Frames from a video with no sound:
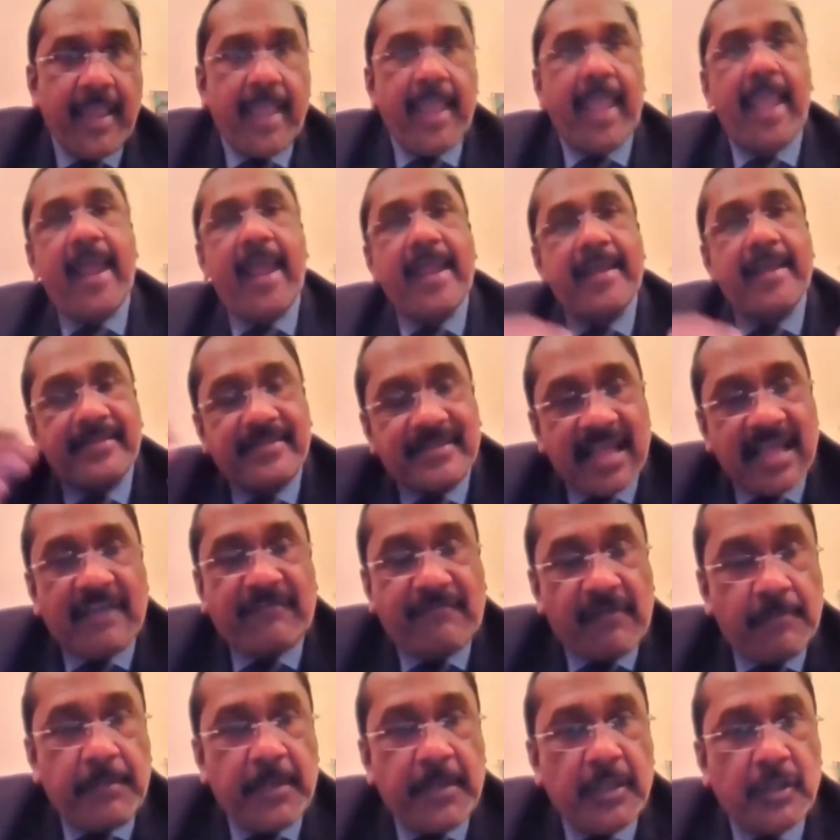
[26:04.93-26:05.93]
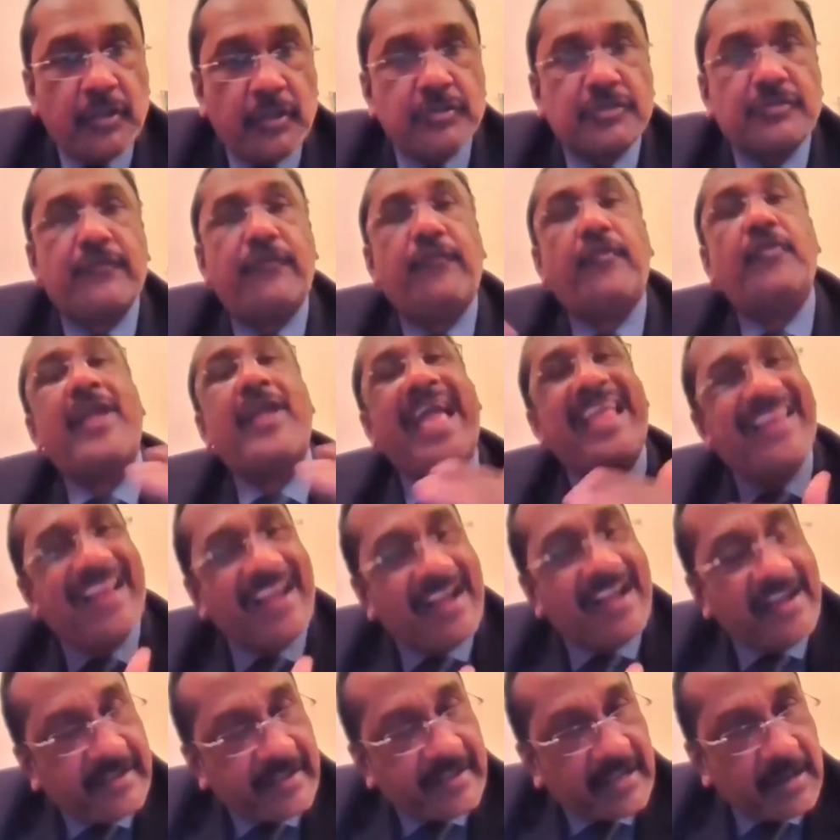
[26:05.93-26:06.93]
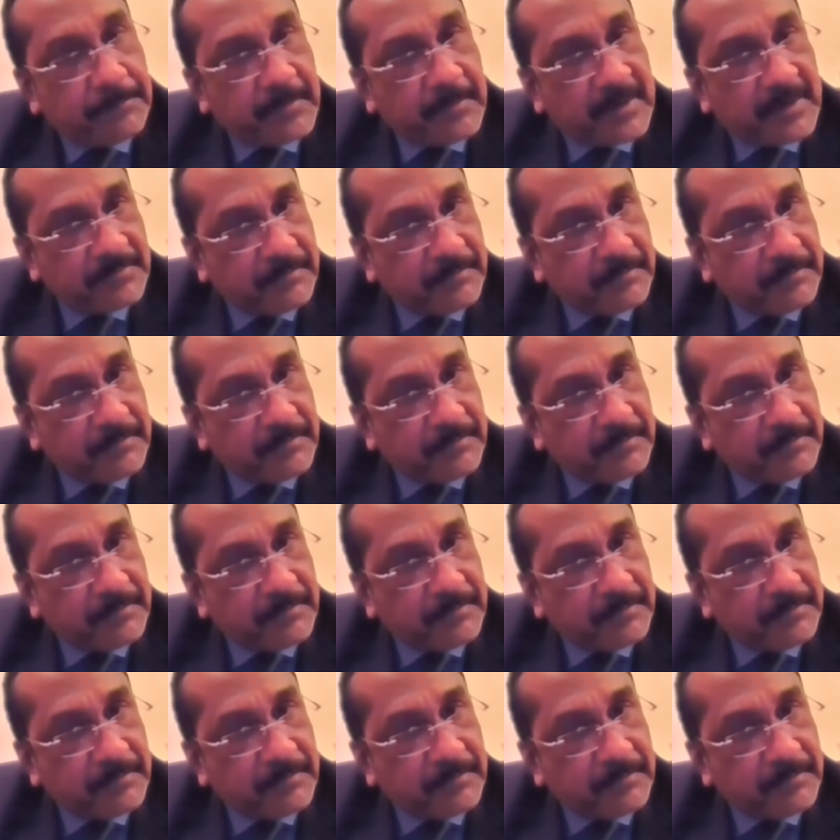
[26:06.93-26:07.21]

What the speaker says: and that will be used for analytical